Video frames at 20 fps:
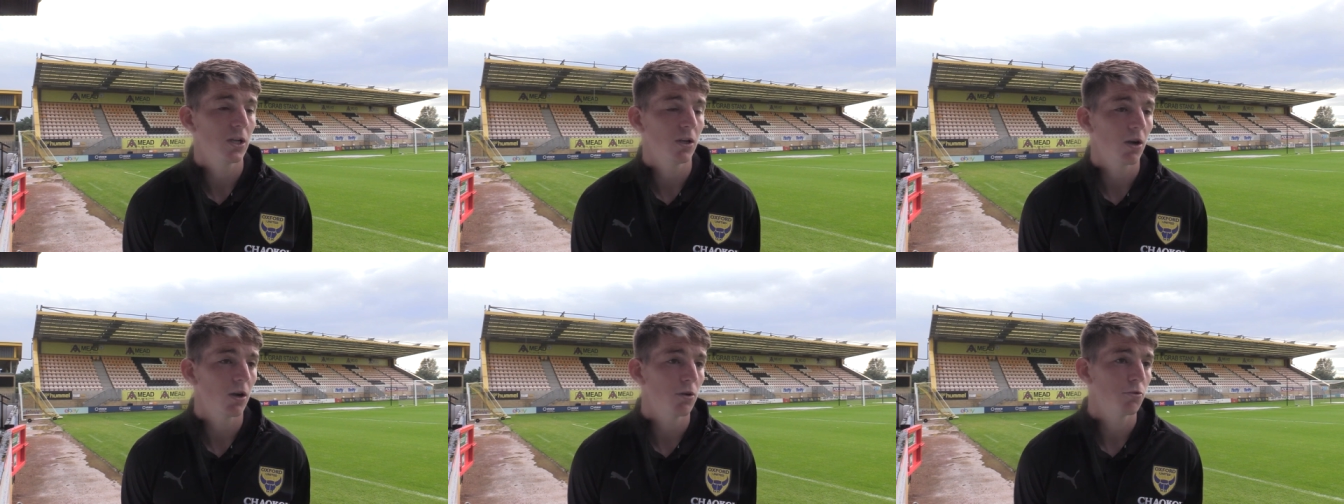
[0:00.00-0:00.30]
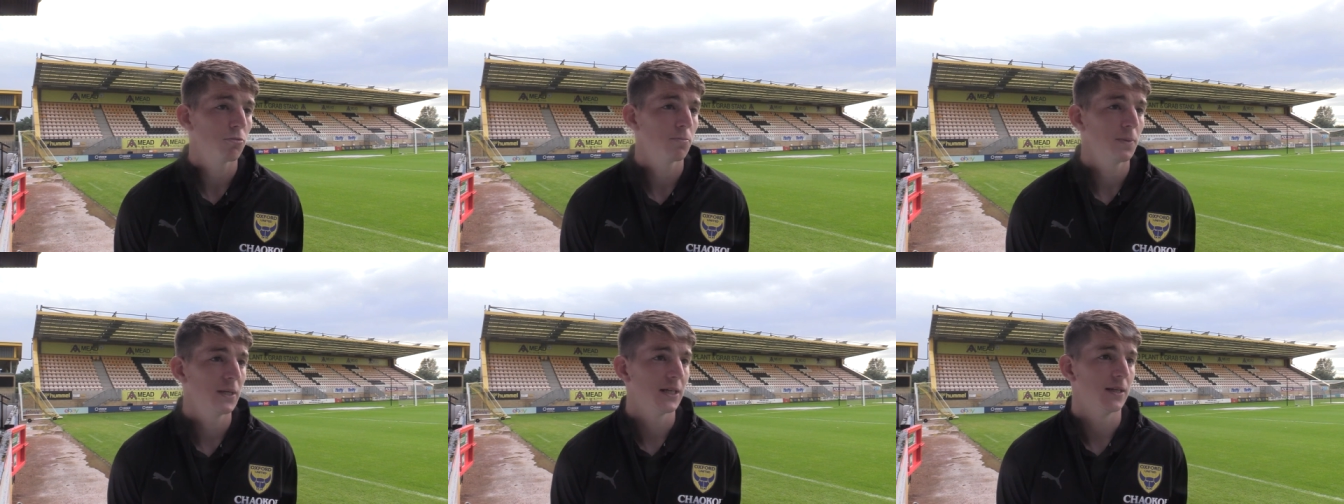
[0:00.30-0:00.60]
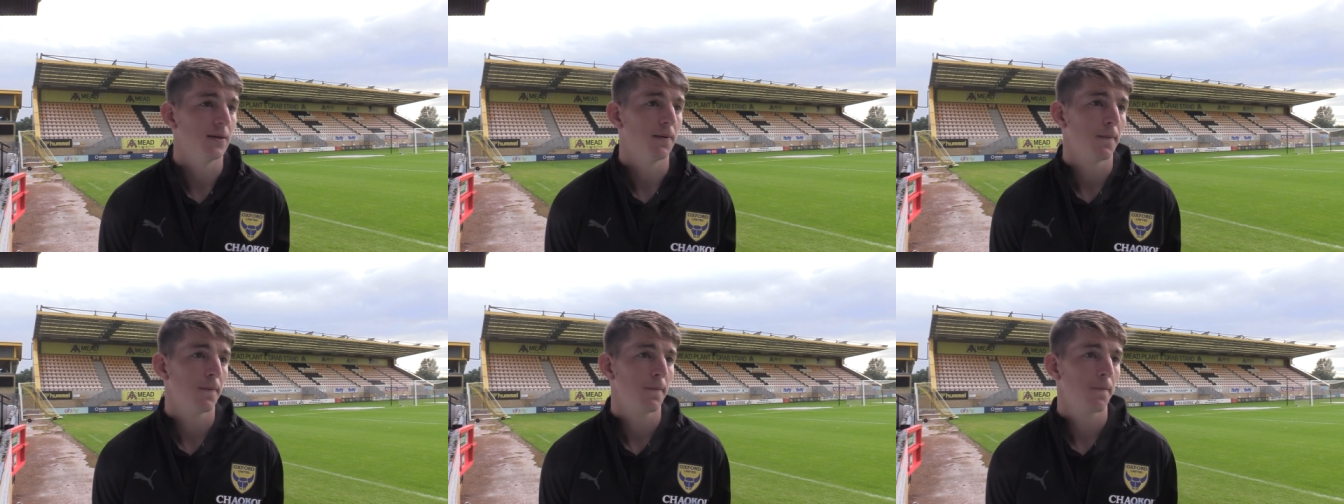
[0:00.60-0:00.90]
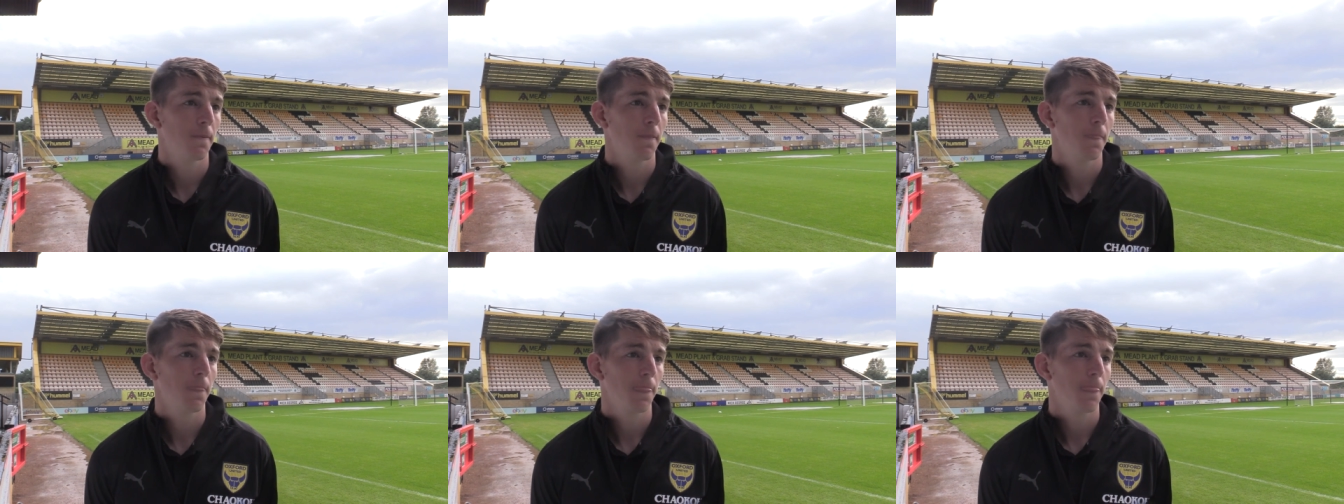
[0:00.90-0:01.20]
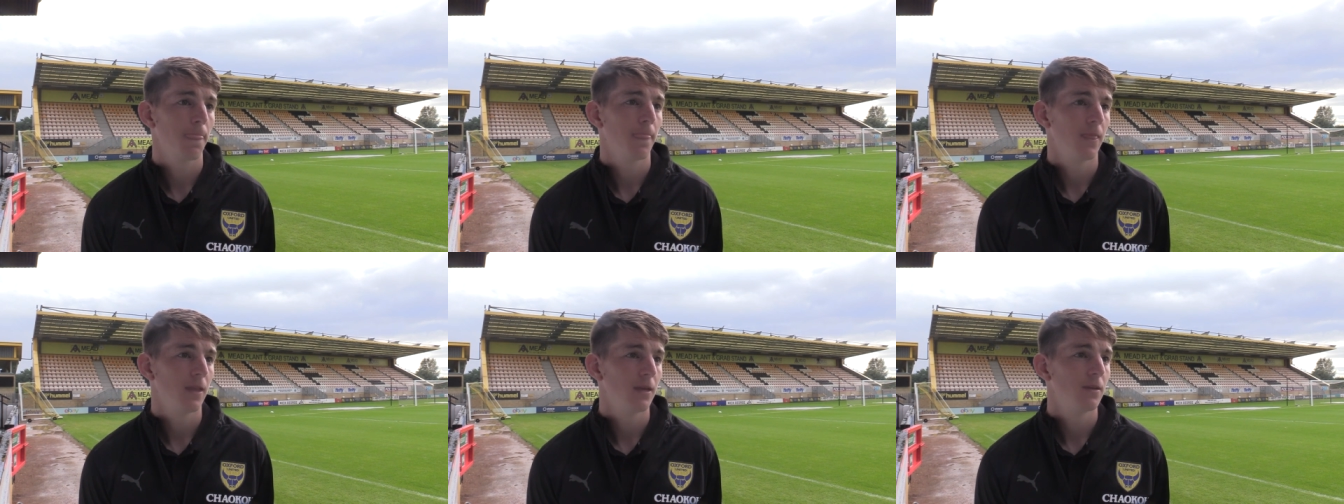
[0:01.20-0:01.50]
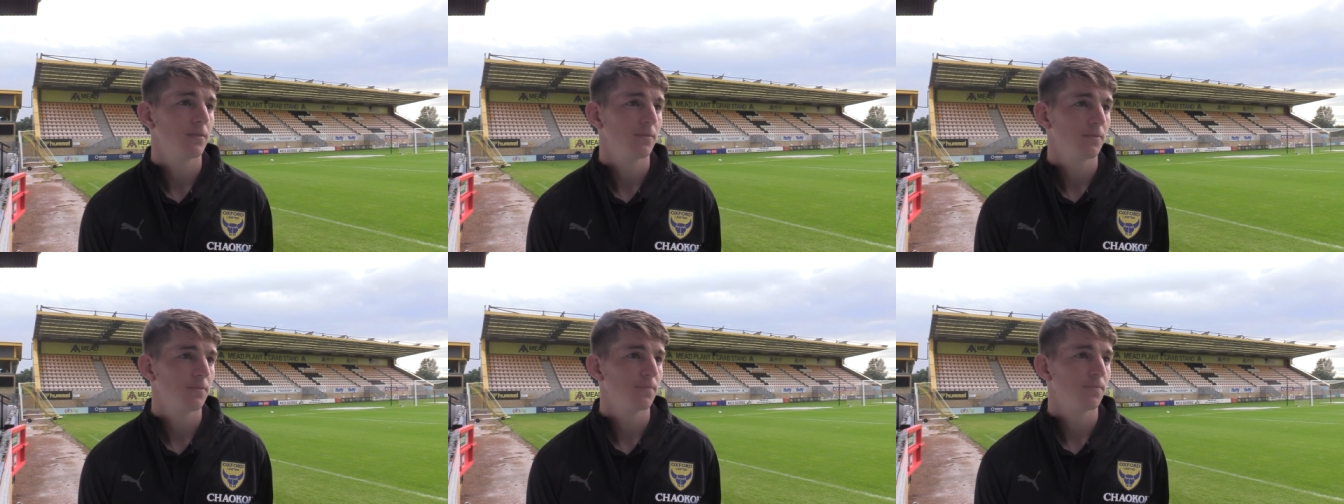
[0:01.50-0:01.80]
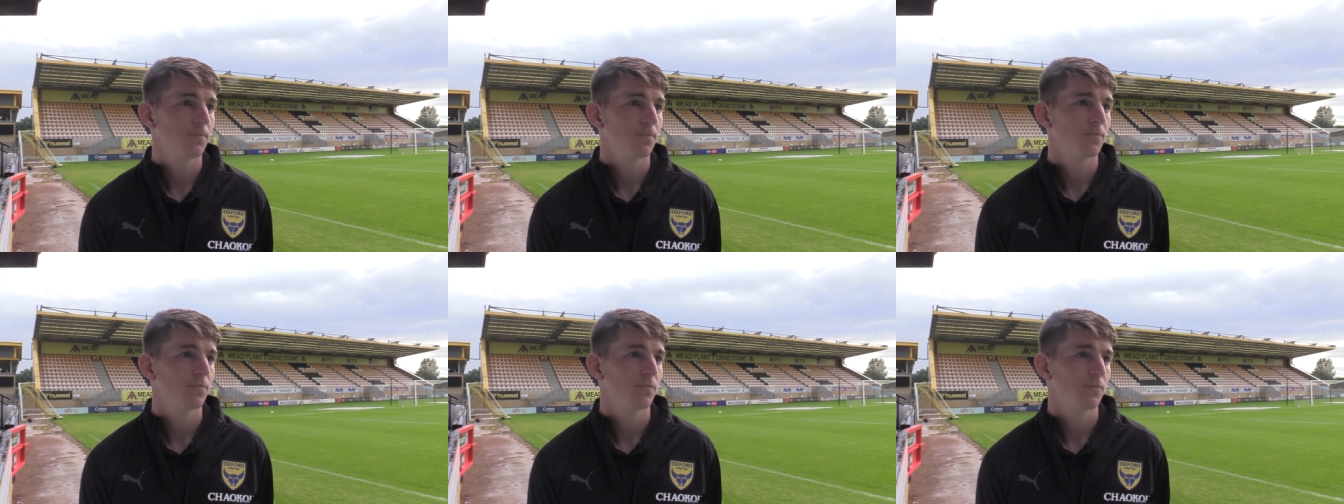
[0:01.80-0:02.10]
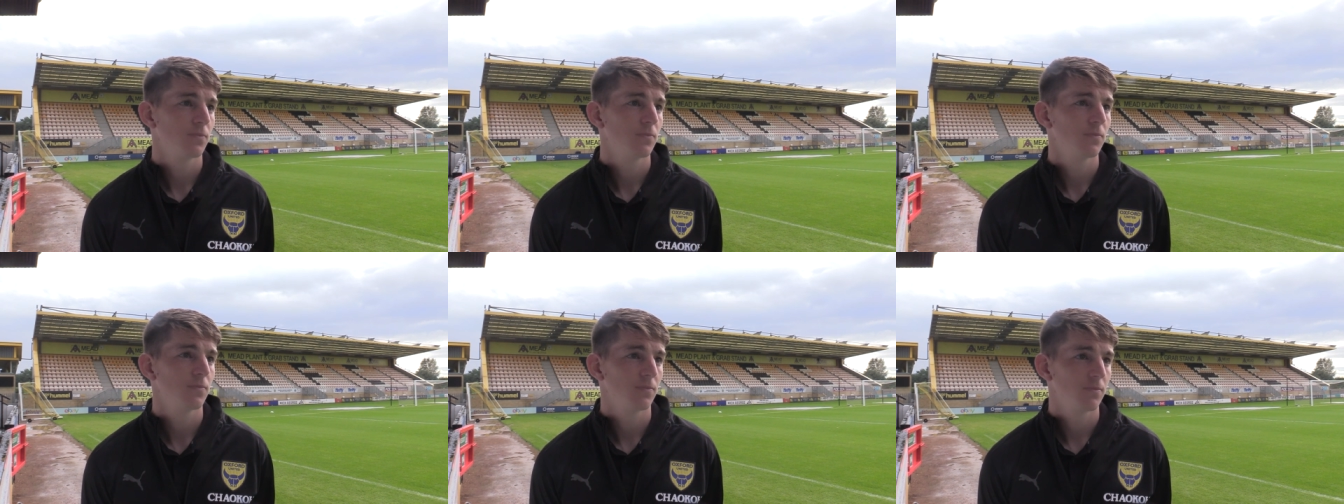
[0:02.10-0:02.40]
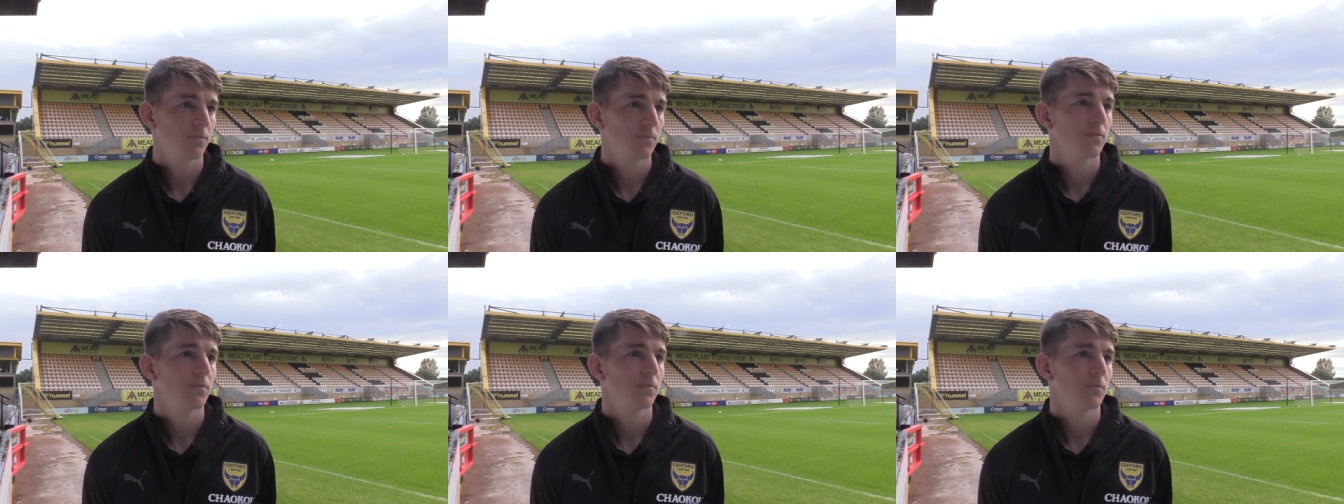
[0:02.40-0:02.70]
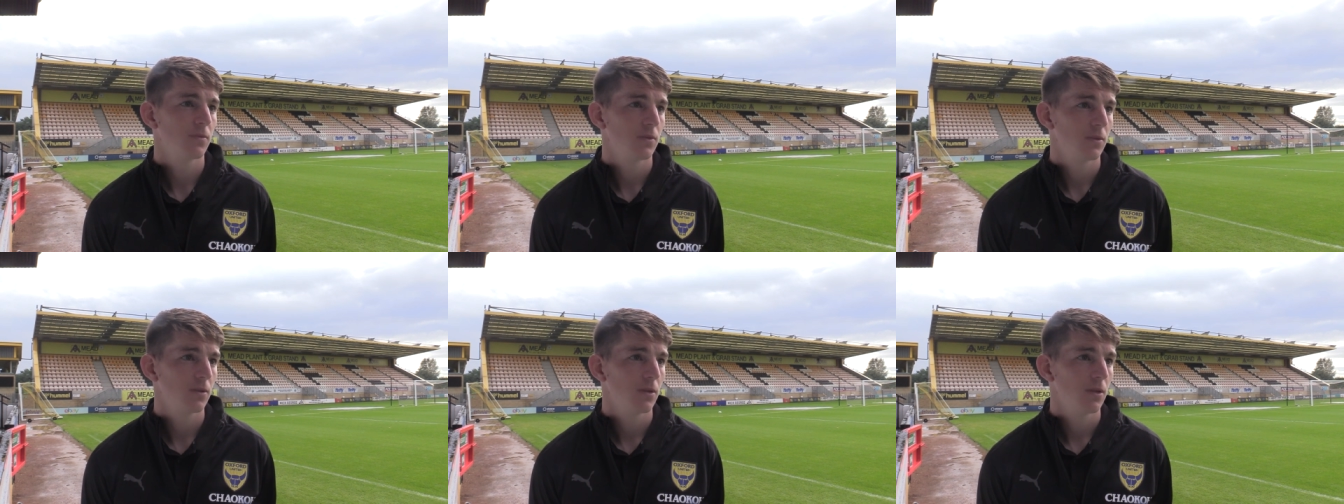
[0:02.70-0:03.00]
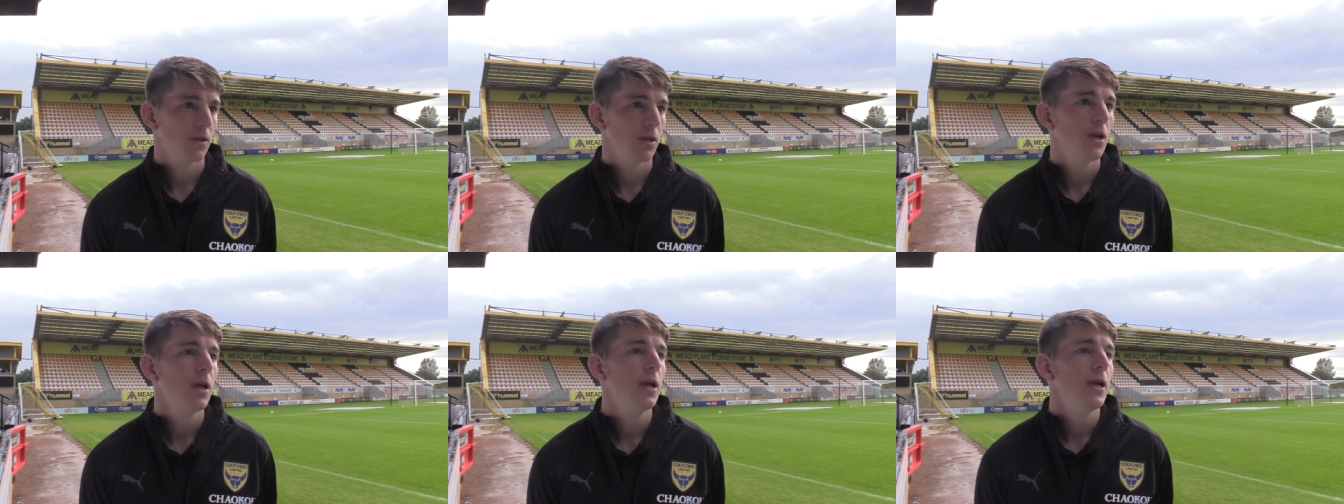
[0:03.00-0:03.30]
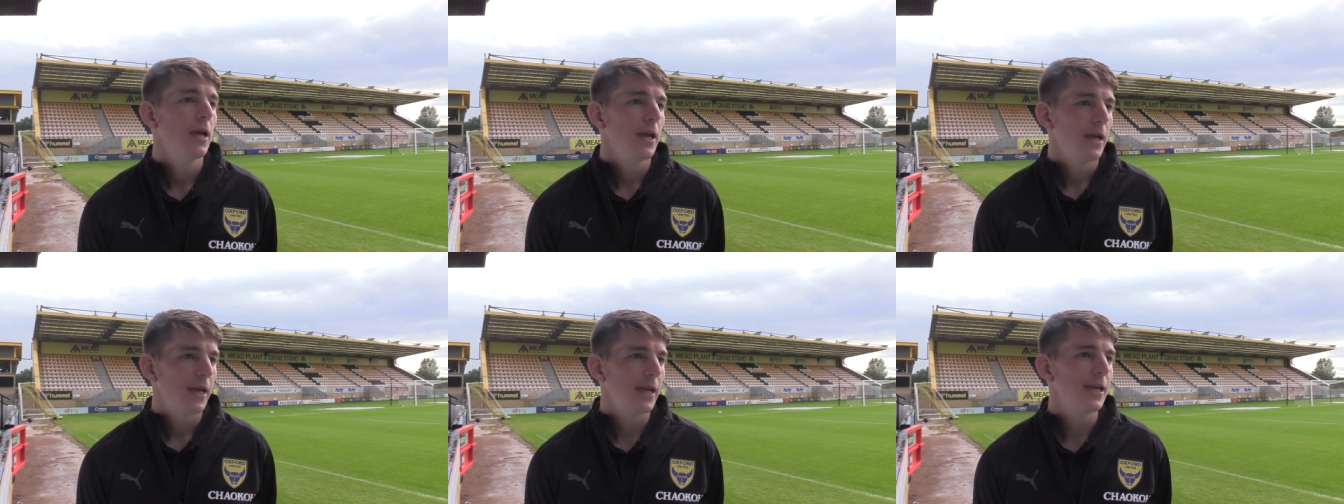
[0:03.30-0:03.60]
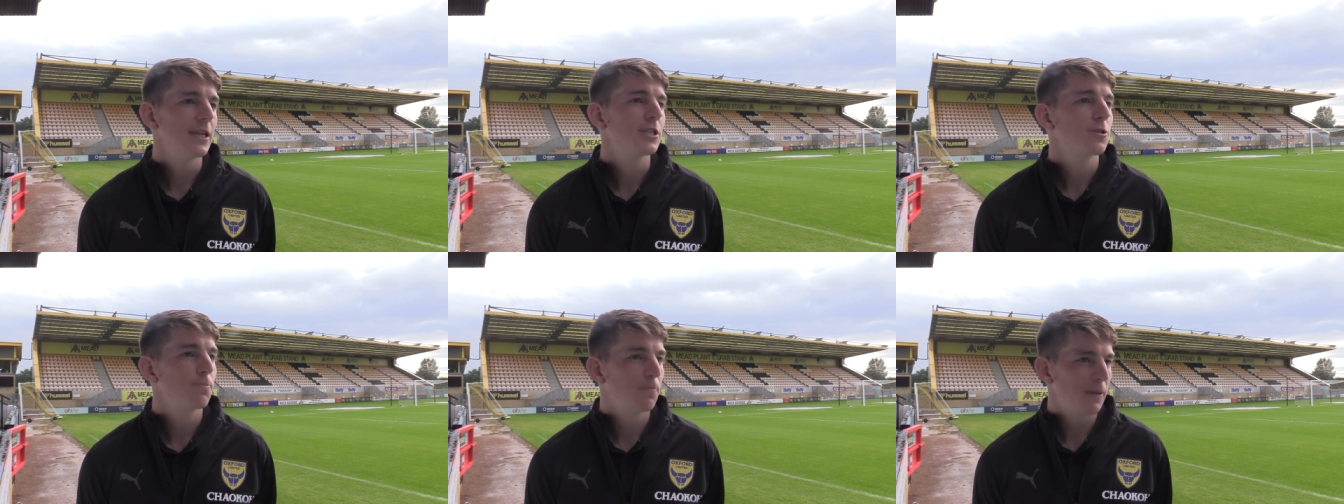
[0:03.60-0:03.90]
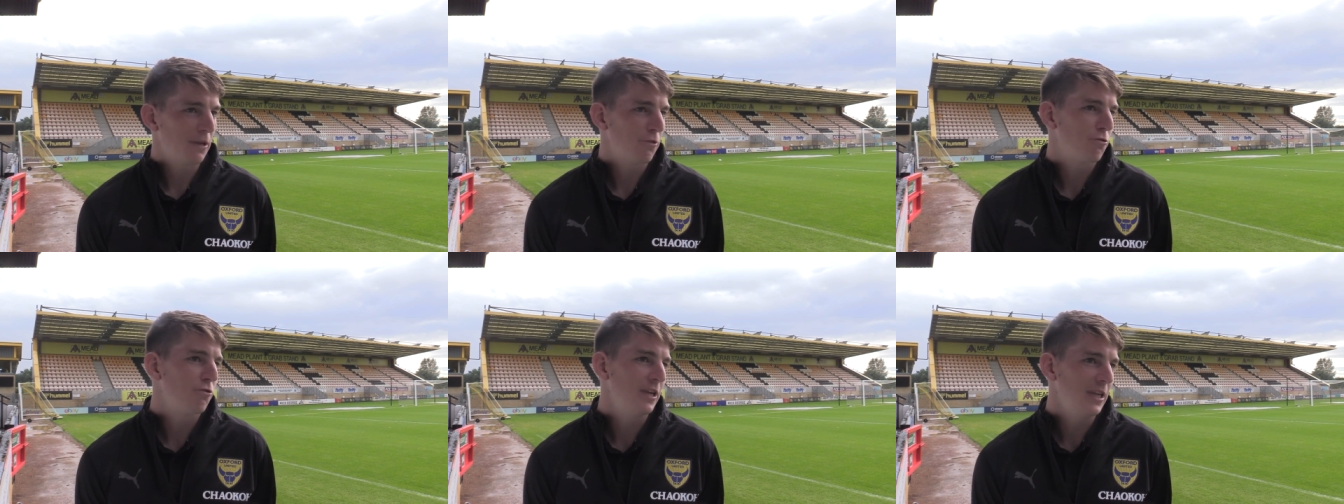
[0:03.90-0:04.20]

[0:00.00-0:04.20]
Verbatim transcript: can yeah, go from there. Yeah, I think if we come back from one 0 down and draw one all, everyone's yeah, that's it's a good a better point.